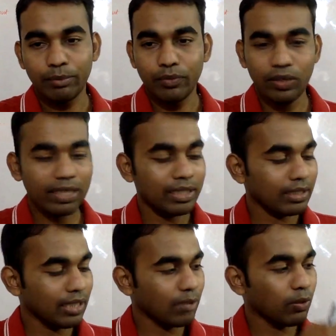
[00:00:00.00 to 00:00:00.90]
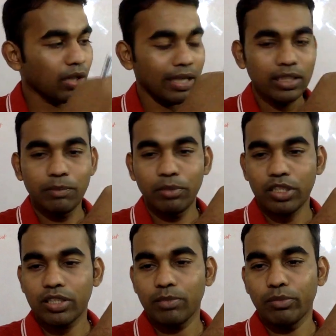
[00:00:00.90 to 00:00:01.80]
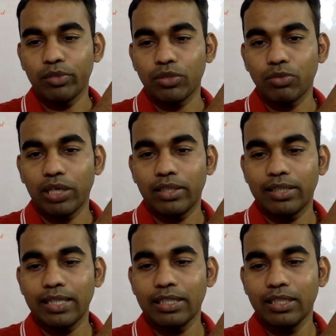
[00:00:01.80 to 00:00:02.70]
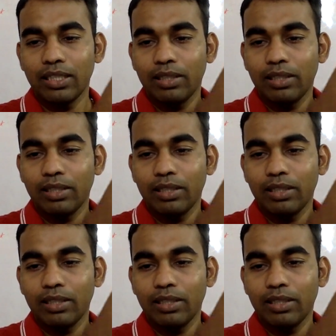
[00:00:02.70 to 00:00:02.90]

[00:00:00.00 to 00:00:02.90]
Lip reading: Before getting that ball, I must remove this one, right?